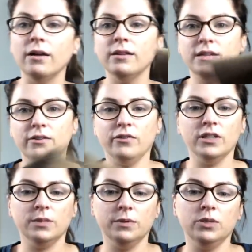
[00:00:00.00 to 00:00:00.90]
the
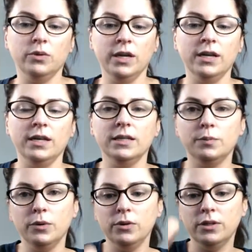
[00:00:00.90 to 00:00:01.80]
difference between these
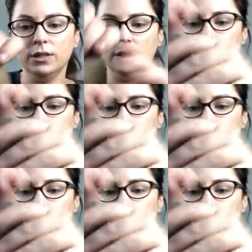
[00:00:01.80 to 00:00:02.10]
boots